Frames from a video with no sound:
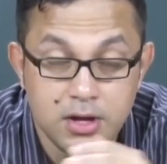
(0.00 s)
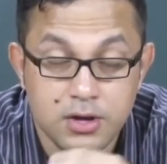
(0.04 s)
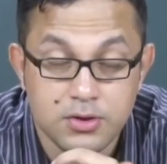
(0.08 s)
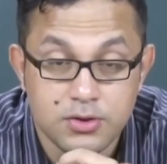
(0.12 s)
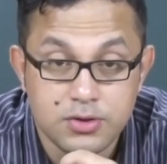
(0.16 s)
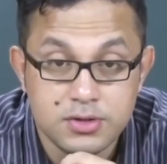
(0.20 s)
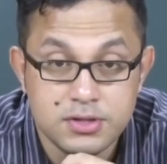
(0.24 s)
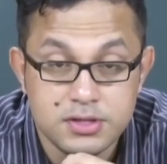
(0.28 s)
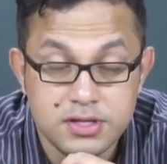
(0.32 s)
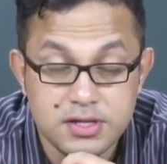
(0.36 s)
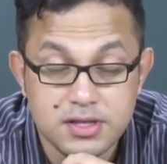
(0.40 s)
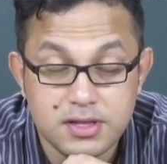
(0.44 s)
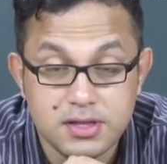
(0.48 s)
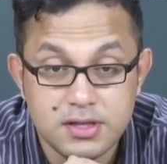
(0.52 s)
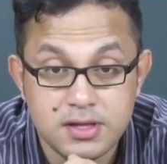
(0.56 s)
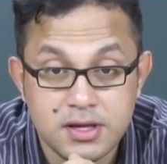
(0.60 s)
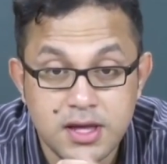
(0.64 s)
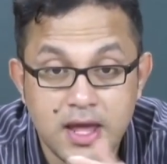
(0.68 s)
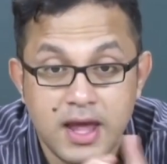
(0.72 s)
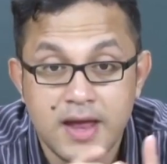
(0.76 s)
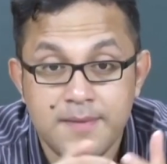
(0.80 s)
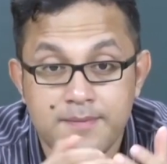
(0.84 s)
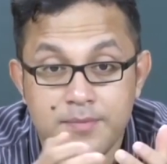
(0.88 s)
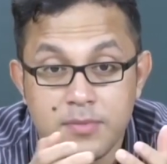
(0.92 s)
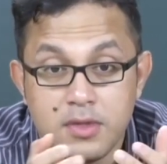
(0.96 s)
So this
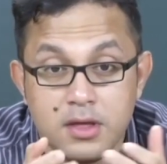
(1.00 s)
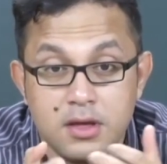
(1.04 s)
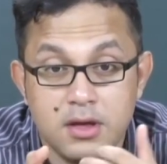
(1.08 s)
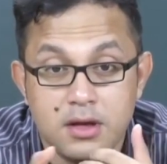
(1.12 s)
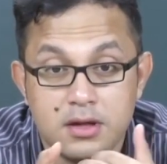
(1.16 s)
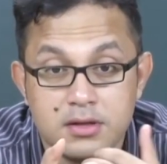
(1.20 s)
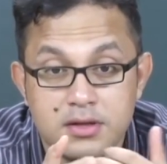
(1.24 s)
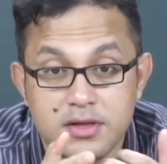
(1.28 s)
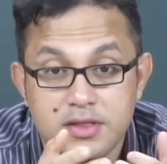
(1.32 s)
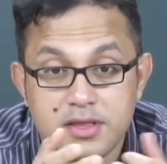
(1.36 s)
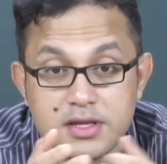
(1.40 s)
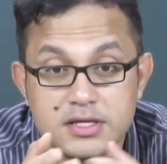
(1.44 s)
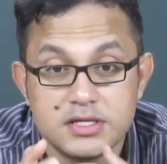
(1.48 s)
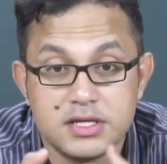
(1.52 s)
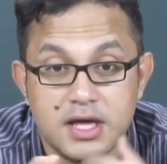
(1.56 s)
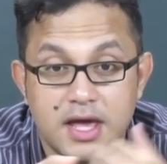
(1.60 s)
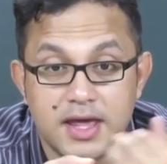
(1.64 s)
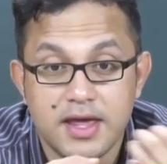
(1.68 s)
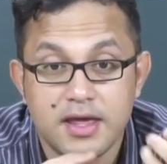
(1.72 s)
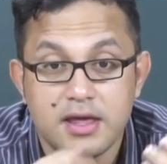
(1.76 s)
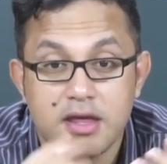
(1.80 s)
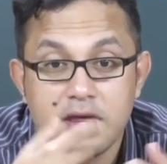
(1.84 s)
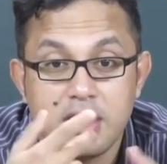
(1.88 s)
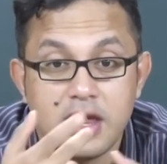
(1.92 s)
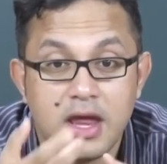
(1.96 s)
again, this
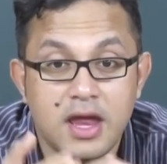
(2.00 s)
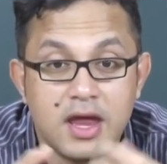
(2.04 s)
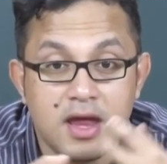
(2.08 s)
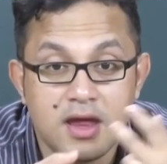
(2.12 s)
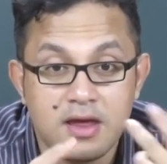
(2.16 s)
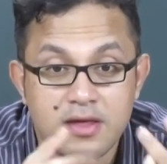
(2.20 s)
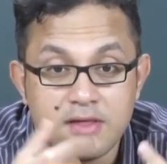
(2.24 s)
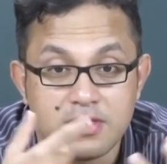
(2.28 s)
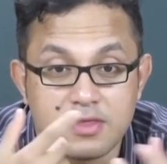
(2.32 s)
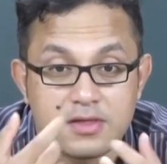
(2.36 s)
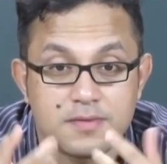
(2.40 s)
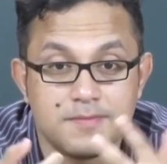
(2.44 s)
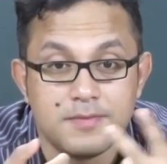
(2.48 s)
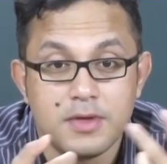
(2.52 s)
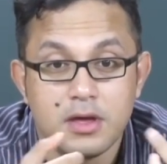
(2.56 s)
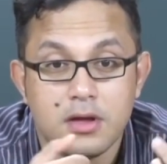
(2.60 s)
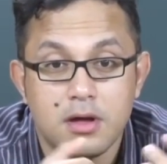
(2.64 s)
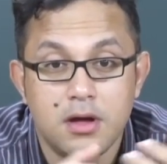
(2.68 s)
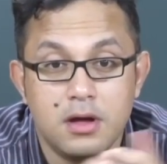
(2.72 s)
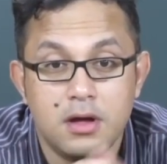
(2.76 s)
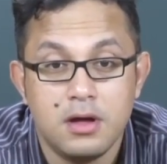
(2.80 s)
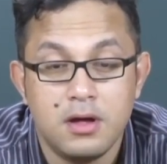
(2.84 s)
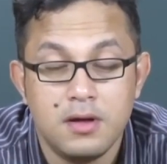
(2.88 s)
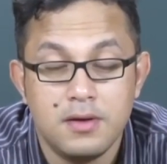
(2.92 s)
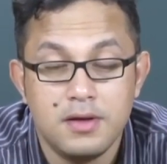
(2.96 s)
entire gaze
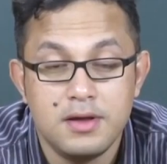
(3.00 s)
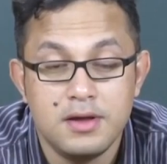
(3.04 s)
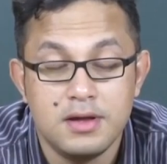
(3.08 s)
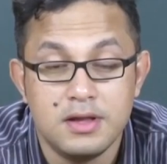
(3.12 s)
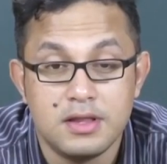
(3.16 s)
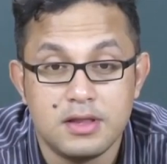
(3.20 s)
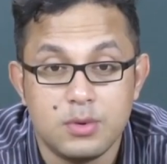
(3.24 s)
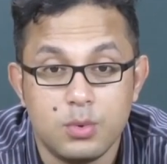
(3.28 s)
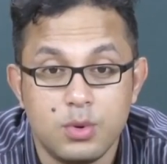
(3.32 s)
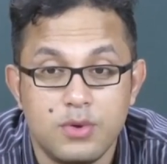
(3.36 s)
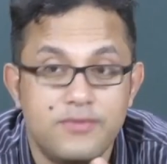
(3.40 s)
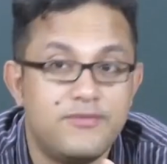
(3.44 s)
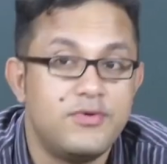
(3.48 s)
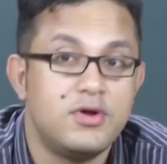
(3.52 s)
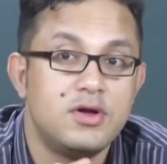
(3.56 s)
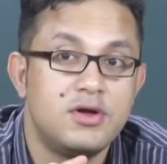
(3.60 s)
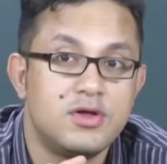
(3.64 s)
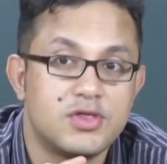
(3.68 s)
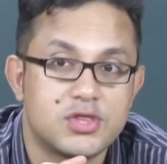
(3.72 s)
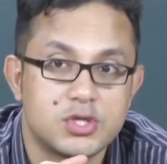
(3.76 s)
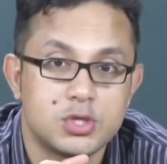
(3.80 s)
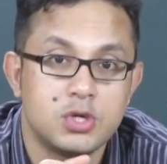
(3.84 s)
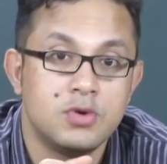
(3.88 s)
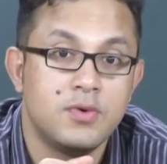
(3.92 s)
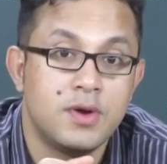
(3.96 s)
uh, is
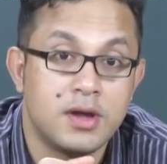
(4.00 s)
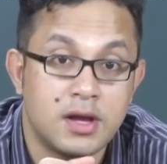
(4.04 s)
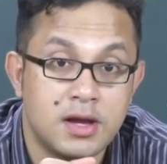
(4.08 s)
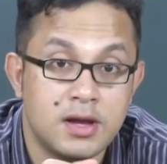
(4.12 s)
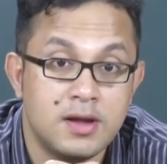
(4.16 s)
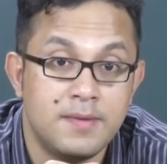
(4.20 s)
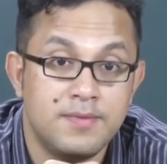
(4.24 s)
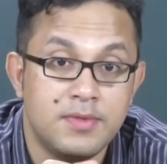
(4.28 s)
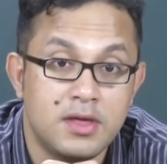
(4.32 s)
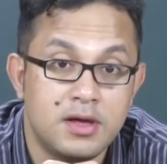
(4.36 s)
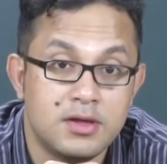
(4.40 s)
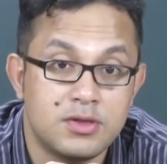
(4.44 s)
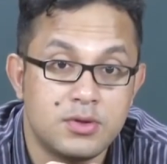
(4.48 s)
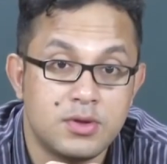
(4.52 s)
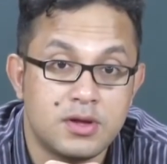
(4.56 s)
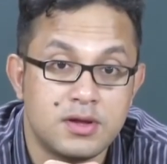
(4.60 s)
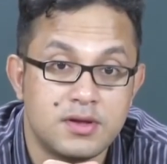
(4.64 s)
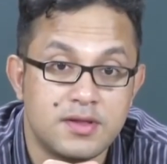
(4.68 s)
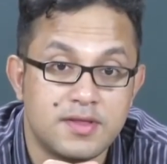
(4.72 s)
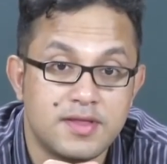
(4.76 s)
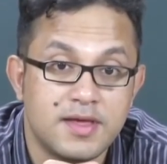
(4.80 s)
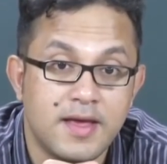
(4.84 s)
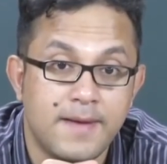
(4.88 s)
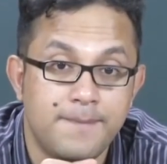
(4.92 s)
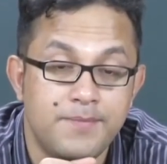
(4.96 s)
reversed over here, as you
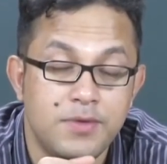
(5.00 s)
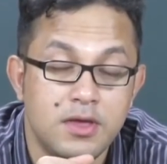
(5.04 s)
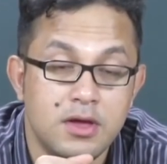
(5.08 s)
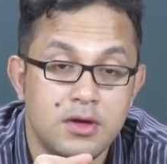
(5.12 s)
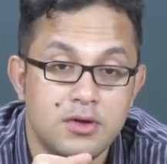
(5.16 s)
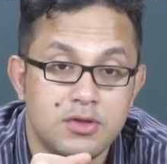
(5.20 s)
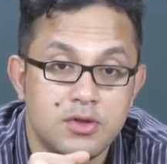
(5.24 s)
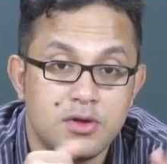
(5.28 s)
can see.